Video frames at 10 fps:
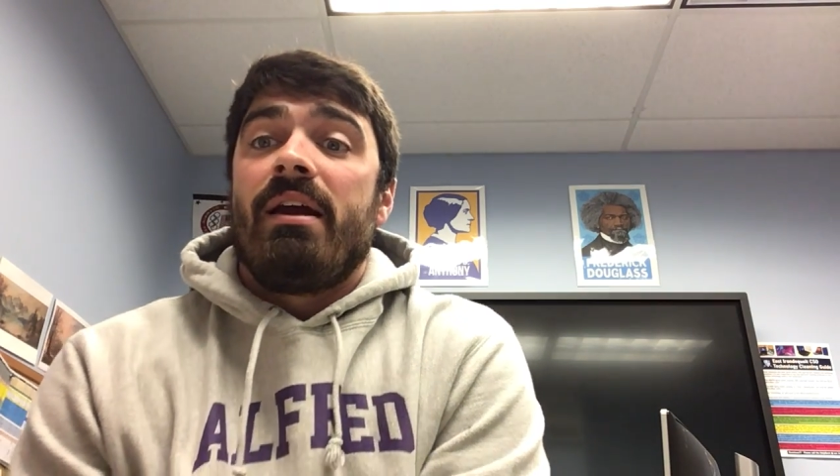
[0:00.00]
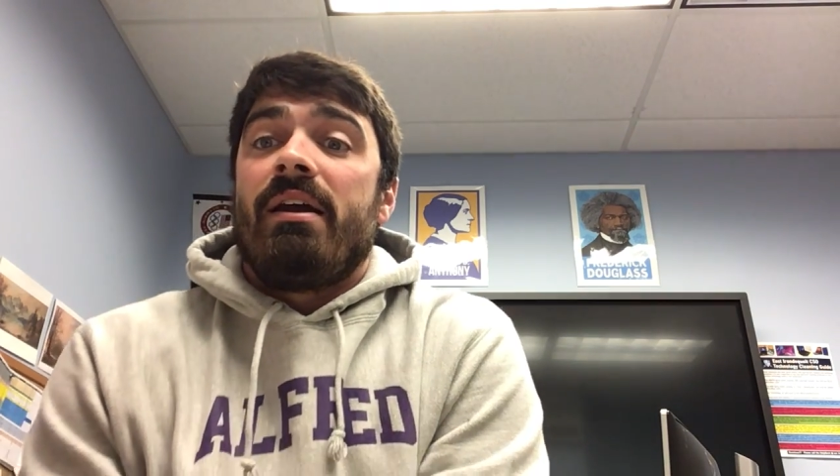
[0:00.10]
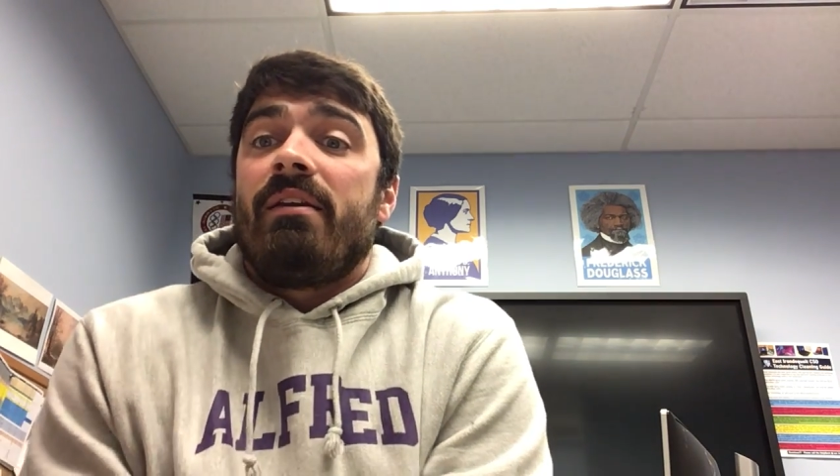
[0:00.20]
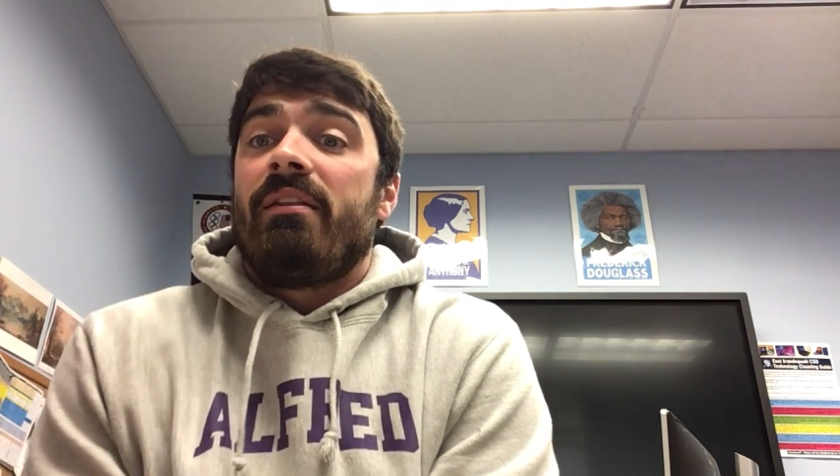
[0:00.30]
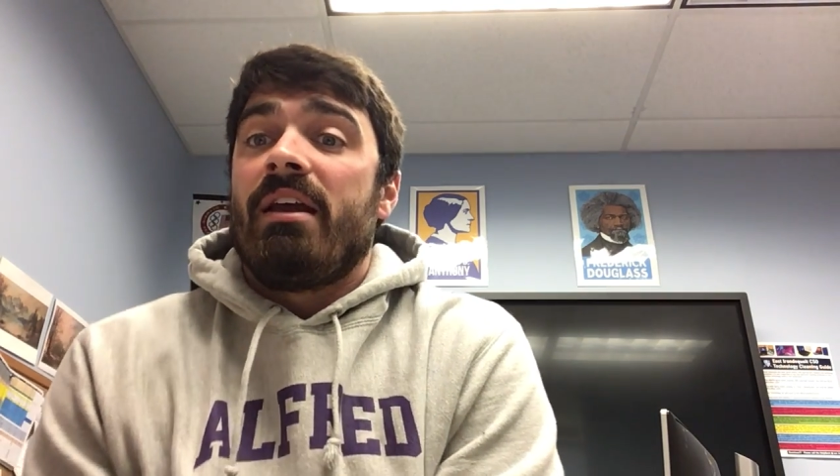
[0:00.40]

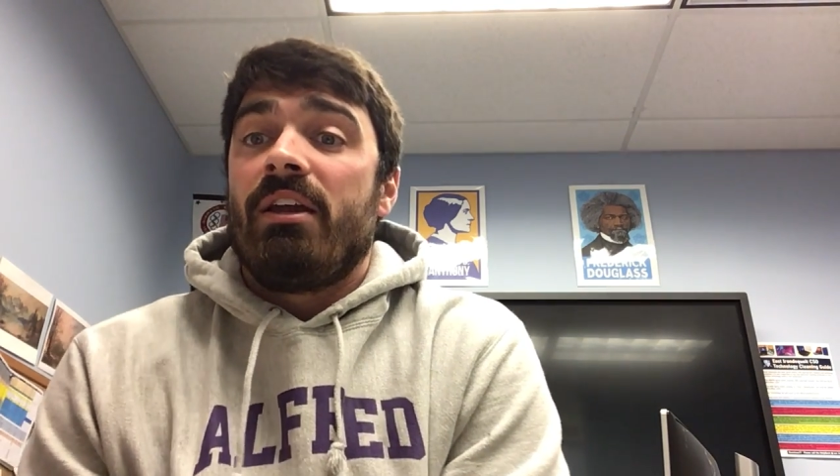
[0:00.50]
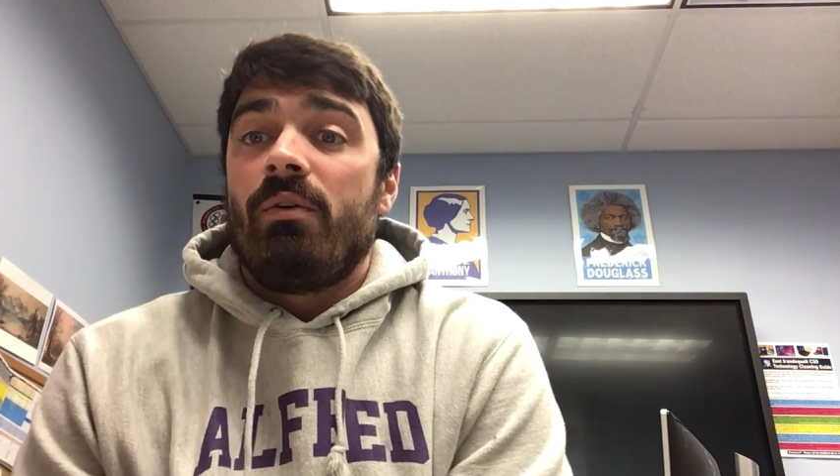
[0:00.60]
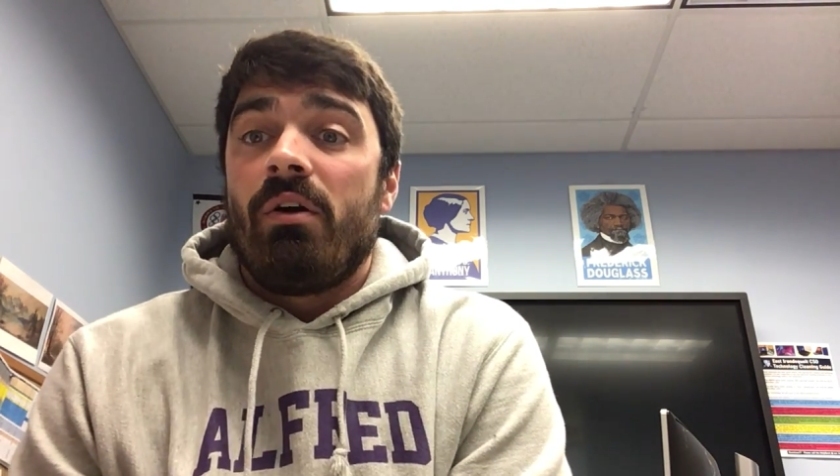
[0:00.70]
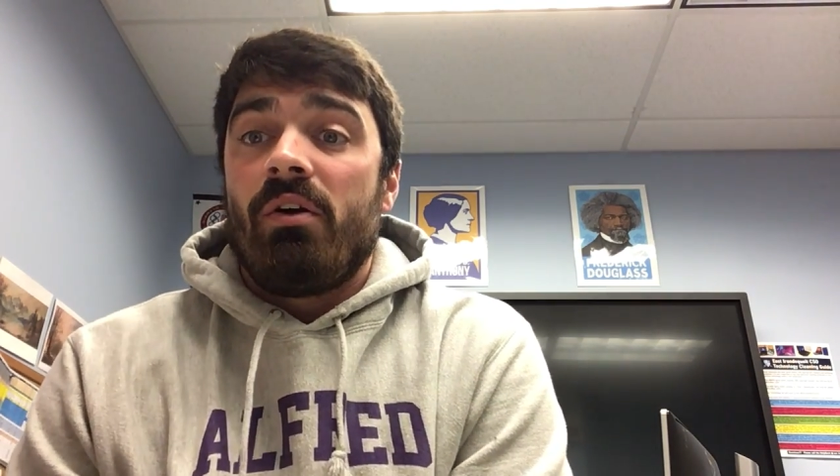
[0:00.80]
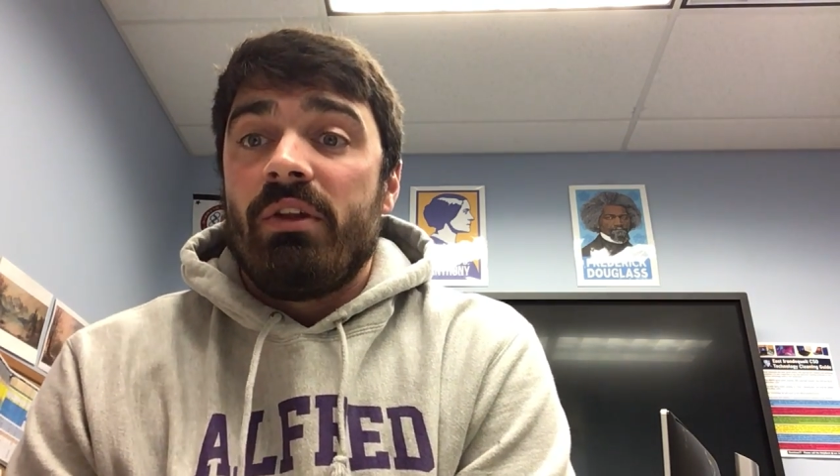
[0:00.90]
And thank
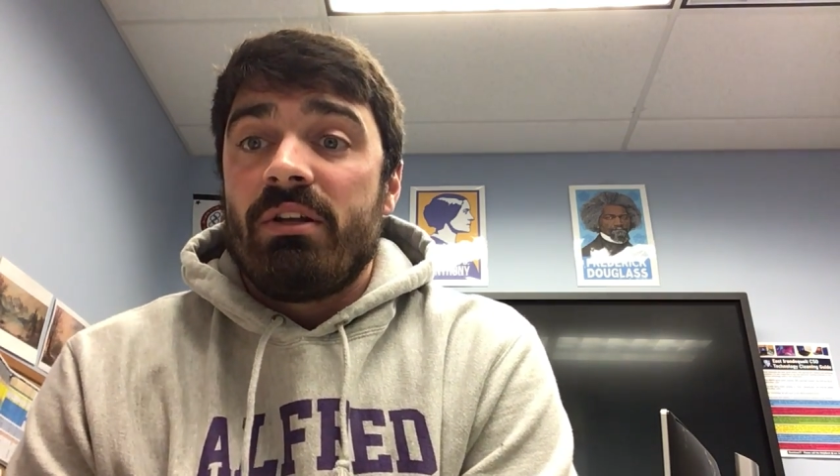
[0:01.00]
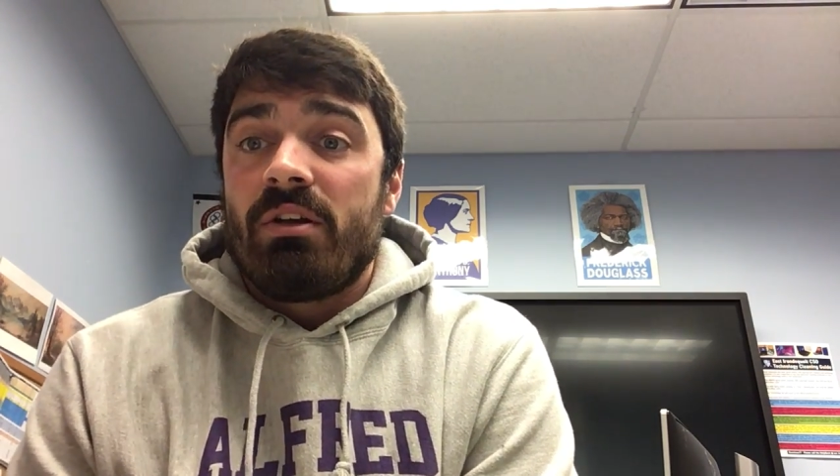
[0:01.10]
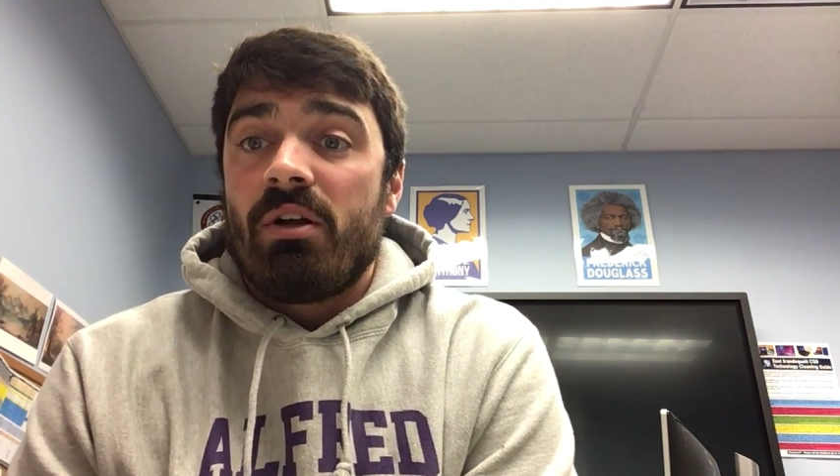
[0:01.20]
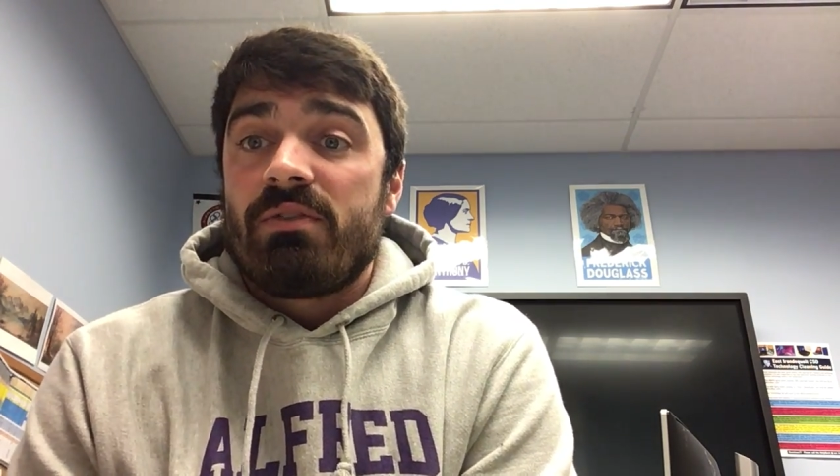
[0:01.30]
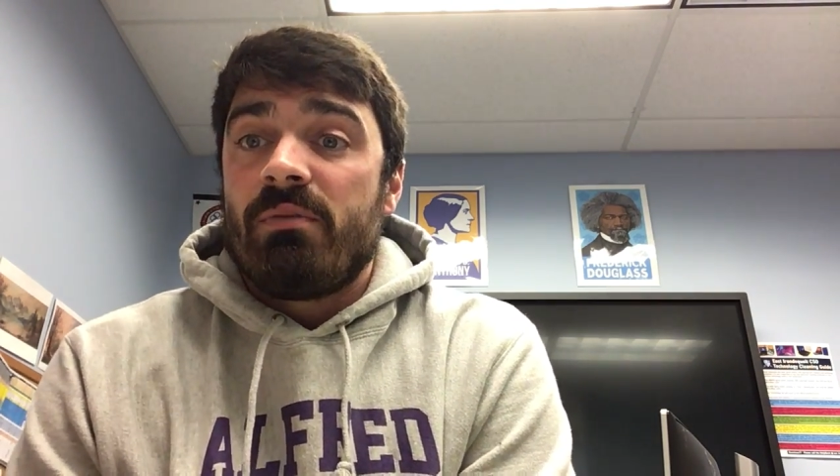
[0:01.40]
you to all the
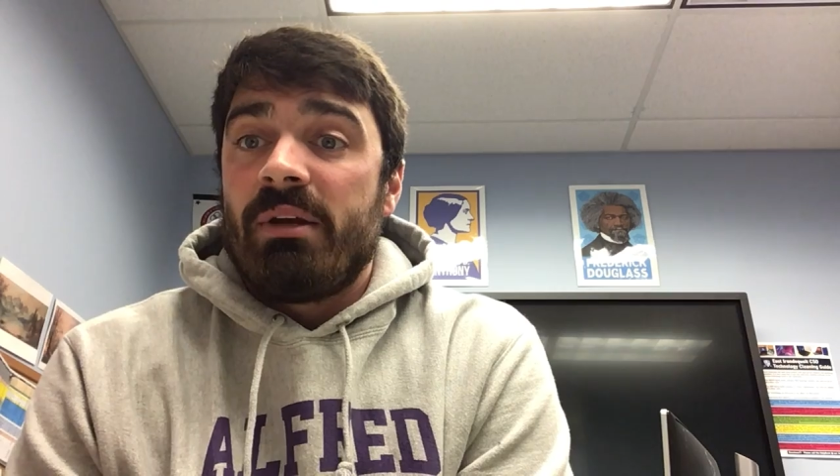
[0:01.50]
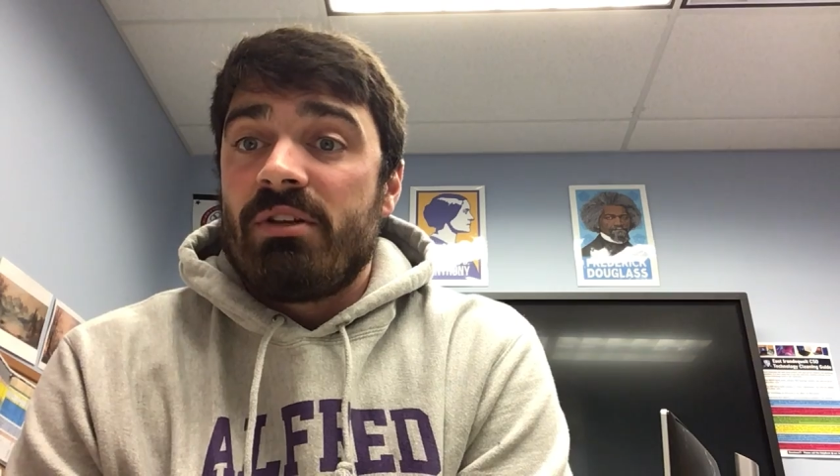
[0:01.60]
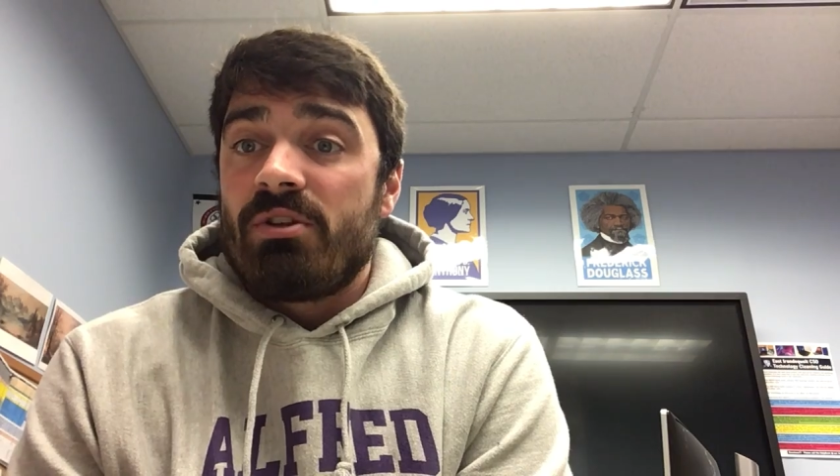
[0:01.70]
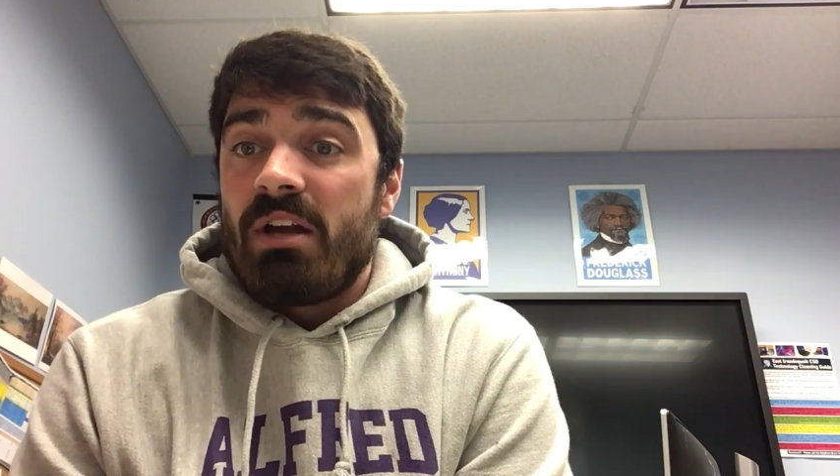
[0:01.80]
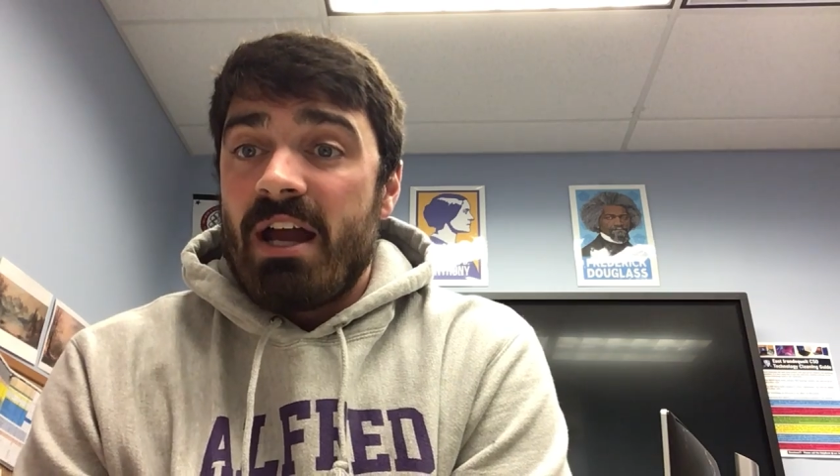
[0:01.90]
adults for
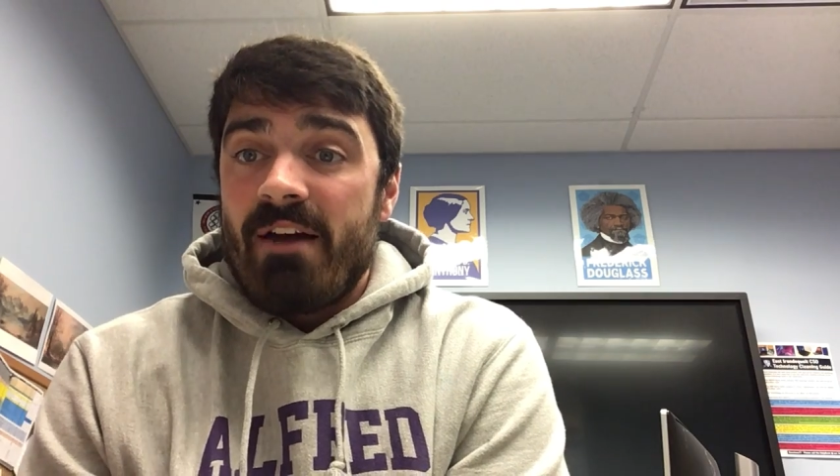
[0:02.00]
making sure